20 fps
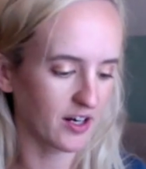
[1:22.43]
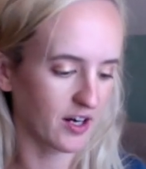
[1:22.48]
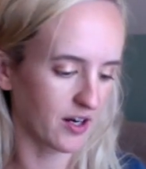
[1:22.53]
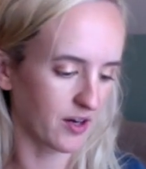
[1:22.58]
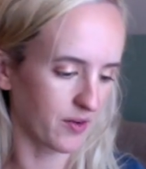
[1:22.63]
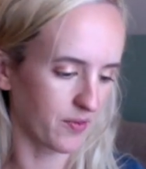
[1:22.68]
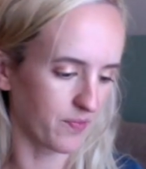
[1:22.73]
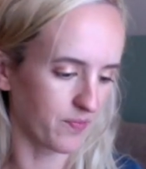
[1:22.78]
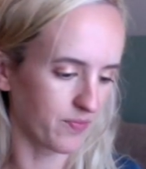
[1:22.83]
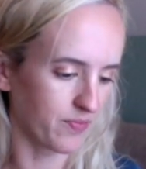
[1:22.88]

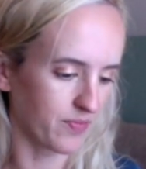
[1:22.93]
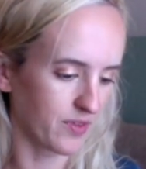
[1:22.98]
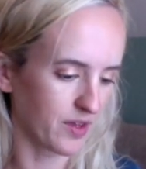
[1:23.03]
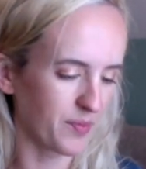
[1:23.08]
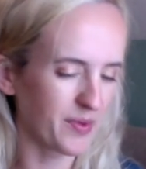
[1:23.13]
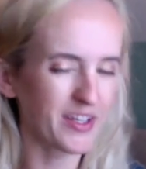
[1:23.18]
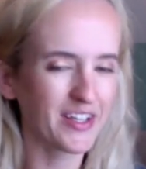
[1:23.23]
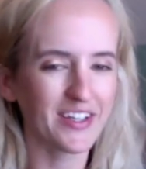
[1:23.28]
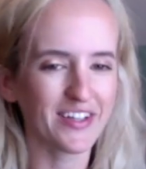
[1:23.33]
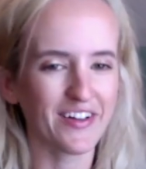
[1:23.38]
I
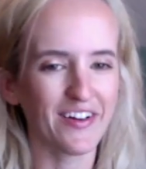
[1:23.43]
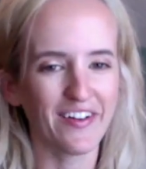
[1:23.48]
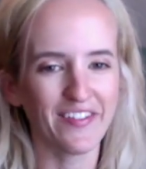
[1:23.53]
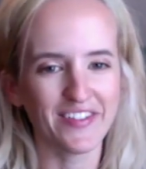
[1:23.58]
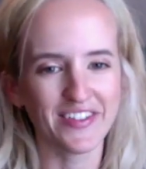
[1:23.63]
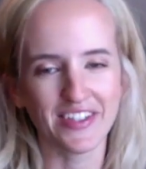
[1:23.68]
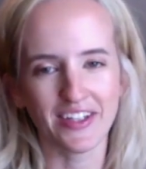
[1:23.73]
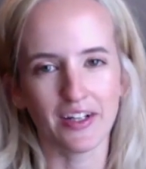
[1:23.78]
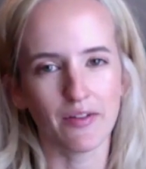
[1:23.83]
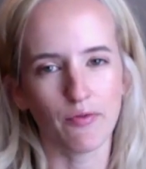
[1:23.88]
mean,
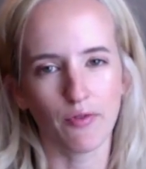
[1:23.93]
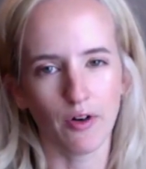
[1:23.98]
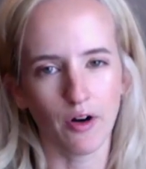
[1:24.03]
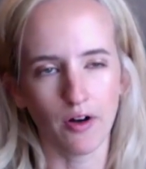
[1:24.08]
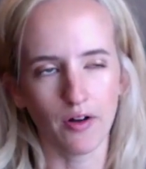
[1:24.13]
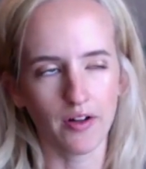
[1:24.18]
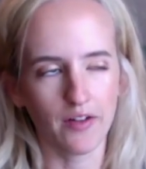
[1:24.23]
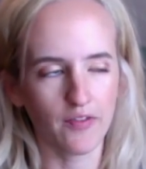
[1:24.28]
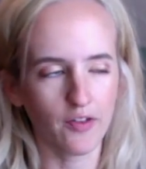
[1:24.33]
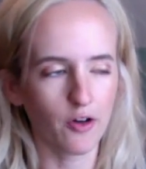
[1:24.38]
obviously,
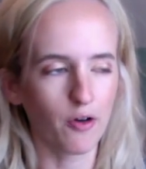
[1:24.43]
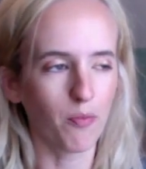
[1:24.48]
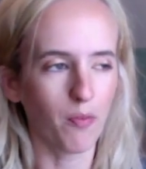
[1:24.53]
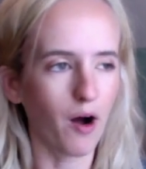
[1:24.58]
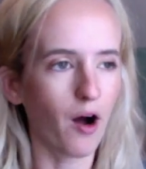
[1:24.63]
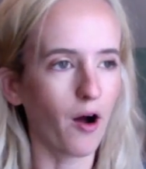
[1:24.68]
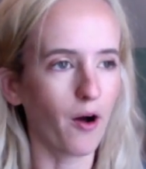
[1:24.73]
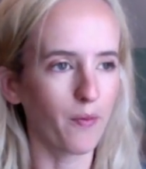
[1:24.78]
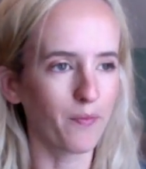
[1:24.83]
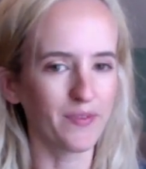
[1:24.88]
if you're a
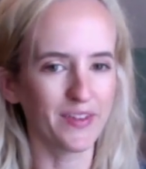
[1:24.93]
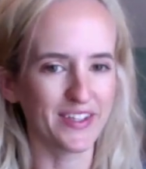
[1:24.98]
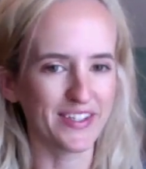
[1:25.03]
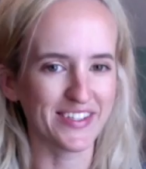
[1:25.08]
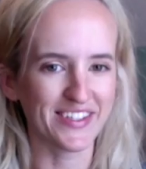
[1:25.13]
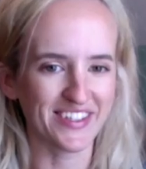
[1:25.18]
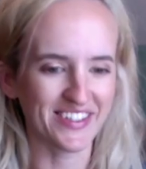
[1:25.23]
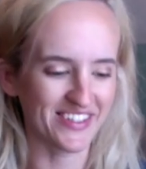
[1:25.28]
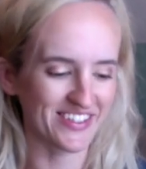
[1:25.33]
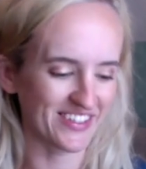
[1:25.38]
mom,
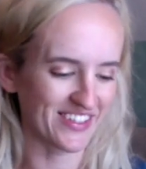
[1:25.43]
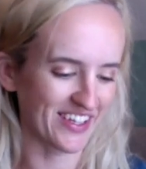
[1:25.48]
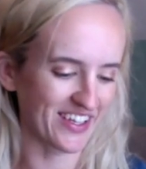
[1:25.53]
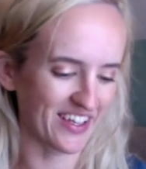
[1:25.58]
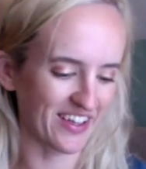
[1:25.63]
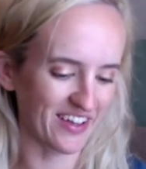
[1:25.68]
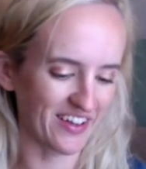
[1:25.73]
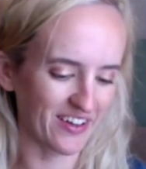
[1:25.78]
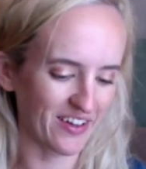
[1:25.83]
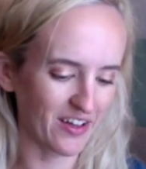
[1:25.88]
this is
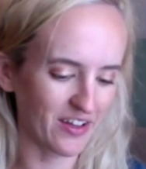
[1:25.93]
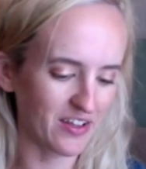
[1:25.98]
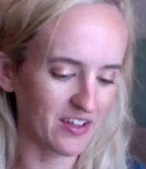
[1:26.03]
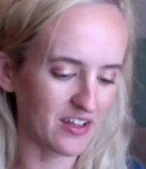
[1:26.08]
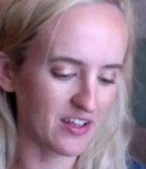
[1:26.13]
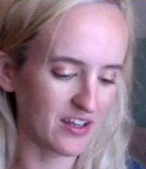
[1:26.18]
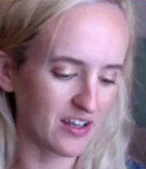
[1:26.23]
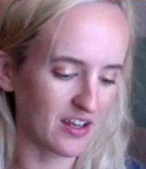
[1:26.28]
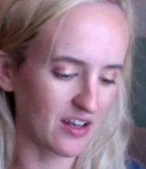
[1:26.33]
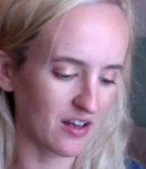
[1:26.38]
like
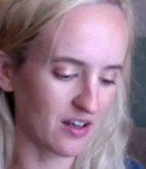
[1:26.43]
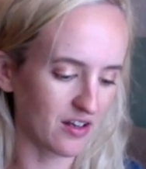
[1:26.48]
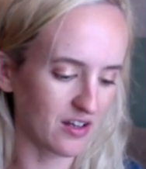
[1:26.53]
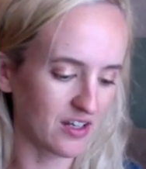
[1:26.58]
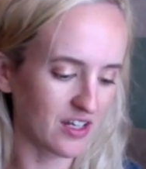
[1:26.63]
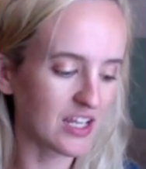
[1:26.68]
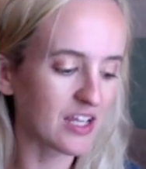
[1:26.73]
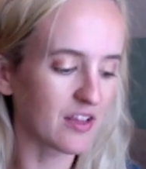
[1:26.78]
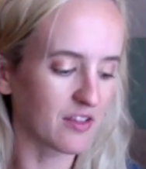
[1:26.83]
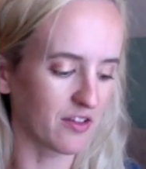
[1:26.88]
a
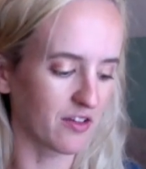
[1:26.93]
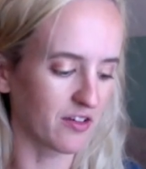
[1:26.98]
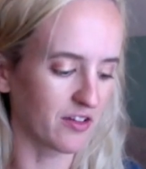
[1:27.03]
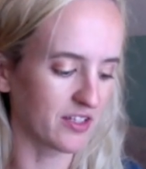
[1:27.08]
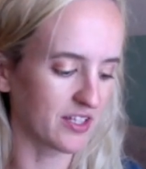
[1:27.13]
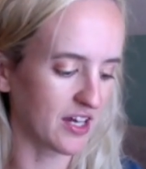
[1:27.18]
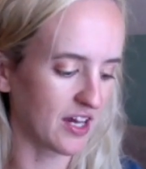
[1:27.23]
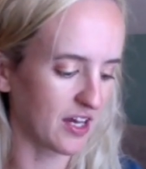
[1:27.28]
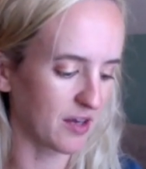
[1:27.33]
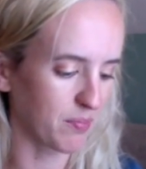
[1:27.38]
neat little
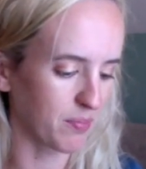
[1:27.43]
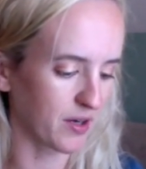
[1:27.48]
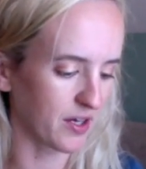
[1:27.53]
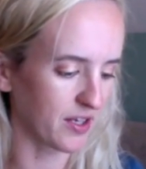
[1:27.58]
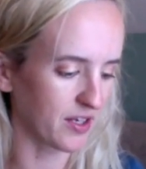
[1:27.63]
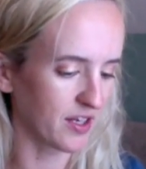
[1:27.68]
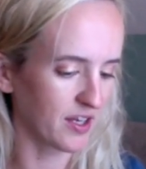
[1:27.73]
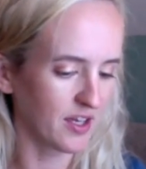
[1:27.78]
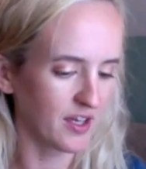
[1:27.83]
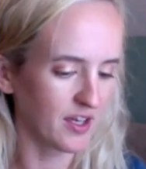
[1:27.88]
deck.
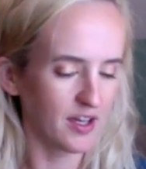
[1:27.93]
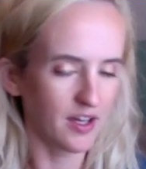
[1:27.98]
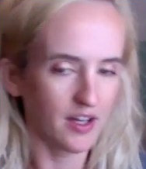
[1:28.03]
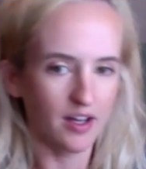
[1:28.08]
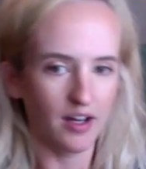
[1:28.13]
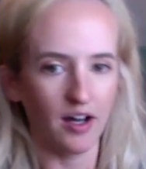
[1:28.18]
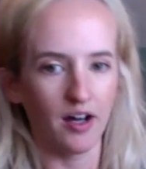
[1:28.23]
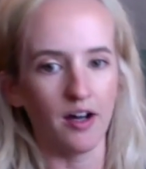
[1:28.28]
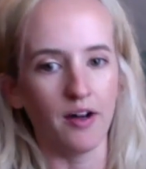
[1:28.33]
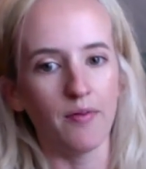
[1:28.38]
But
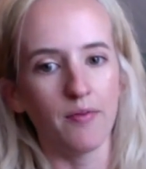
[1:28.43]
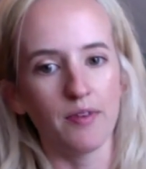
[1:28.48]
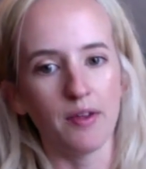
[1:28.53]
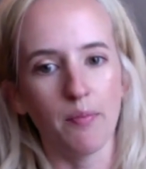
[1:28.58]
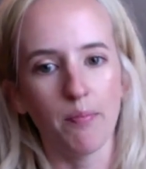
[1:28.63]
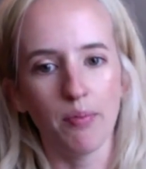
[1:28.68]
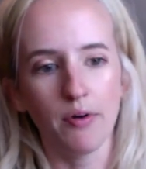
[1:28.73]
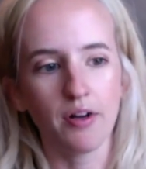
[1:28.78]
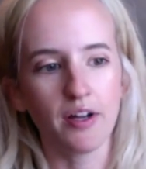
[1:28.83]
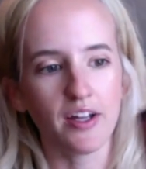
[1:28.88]
the
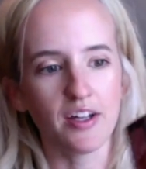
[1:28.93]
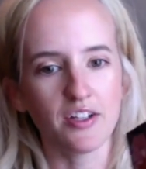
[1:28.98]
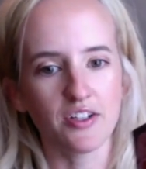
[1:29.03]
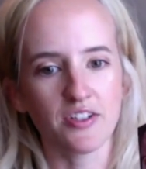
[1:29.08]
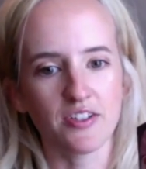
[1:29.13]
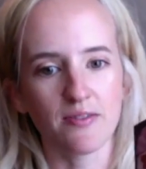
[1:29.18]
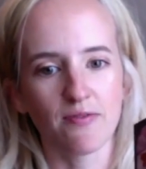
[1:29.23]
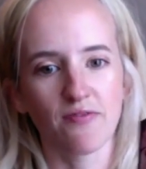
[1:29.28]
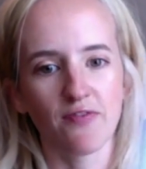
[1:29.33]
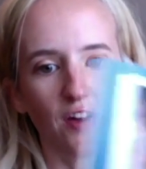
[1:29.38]
book is
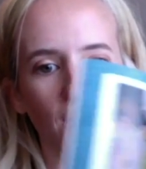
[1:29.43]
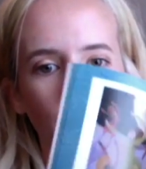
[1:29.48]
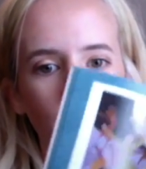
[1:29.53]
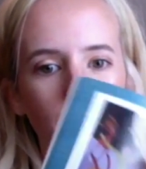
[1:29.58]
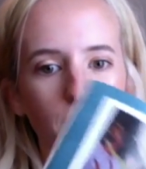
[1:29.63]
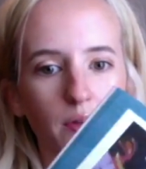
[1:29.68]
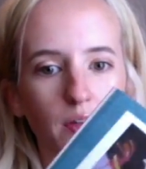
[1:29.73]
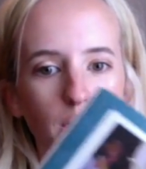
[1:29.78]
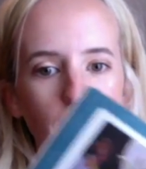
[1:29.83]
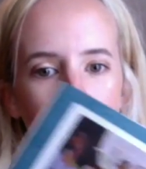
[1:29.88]
just very
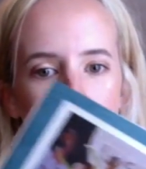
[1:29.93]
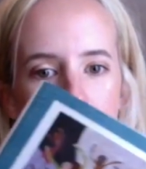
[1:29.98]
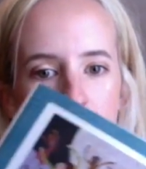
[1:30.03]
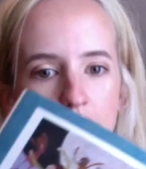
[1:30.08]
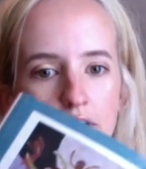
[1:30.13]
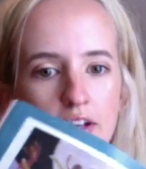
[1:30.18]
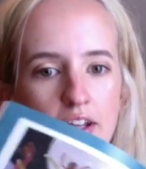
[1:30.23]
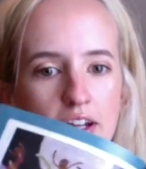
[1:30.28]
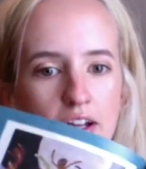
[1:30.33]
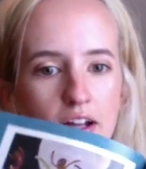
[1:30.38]

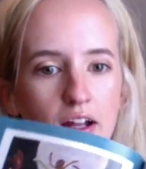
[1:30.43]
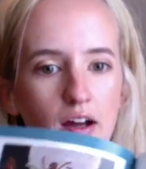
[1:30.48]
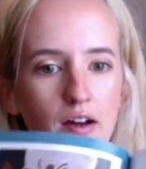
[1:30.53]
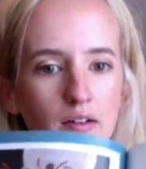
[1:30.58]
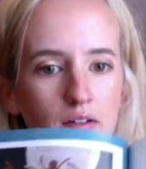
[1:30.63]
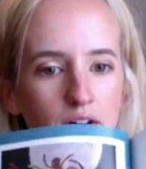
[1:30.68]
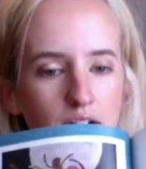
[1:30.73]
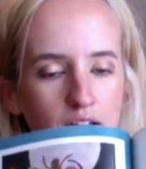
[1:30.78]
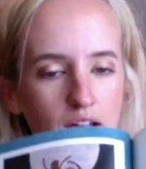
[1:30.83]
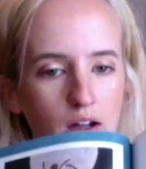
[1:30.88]
beautiful, and it
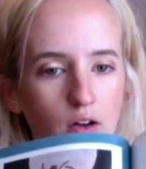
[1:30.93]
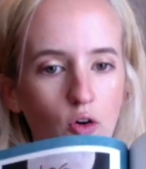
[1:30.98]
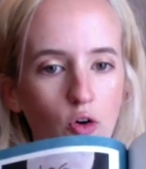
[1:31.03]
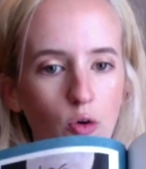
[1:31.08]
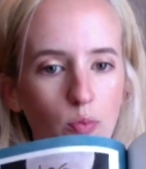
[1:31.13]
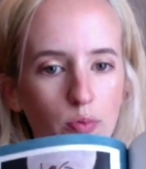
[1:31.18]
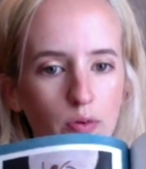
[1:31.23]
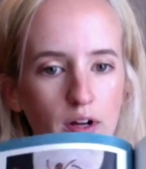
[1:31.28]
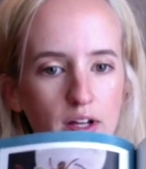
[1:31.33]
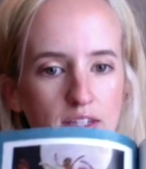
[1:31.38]
like
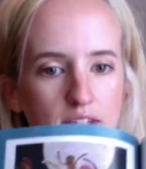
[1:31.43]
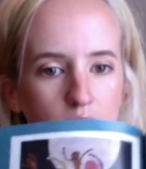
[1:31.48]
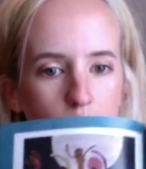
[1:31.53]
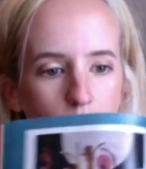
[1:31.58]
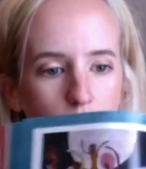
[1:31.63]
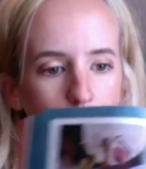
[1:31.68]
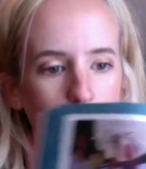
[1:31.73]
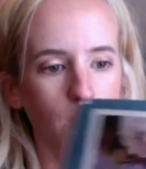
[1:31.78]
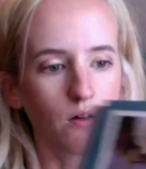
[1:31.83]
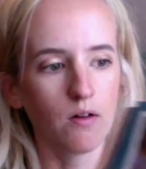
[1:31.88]
incorporates
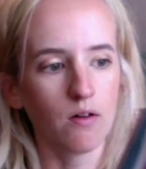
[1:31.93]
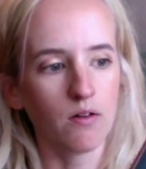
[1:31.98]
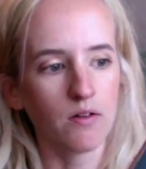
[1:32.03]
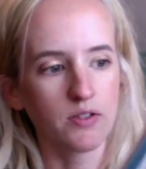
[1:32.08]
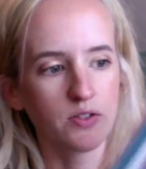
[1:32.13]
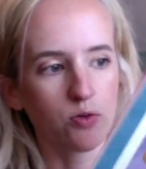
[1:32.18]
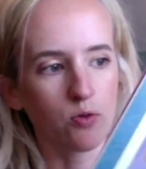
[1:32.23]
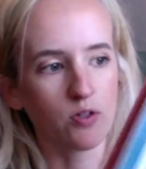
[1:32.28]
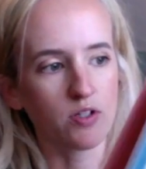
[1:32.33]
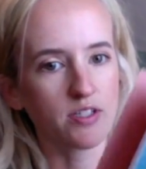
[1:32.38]
all
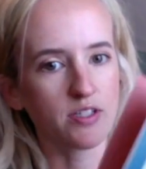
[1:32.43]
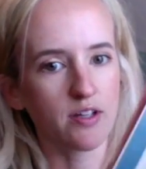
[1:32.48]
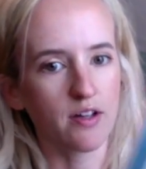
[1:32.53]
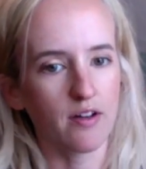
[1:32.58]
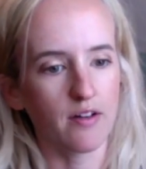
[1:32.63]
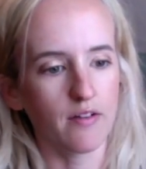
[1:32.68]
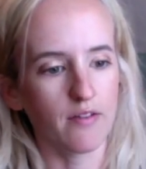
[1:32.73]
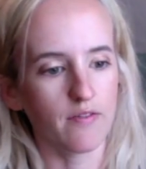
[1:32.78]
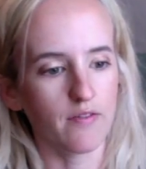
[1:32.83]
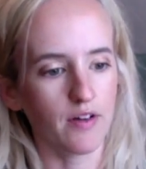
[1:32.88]
sorts
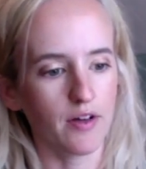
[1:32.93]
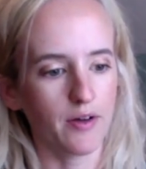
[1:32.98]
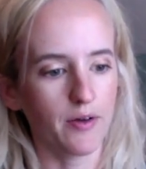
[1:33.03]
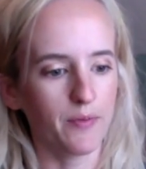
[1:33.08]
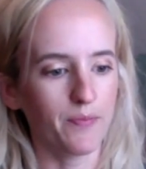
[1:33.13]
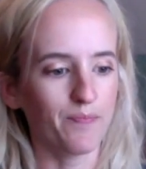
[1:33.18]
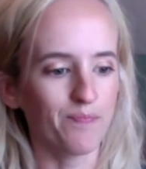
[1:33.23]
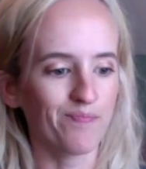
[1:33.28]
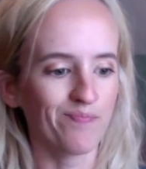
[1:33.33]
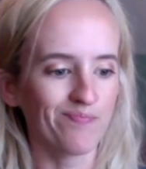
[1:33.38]
of,
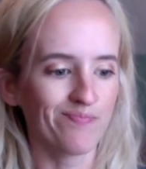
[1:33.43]
I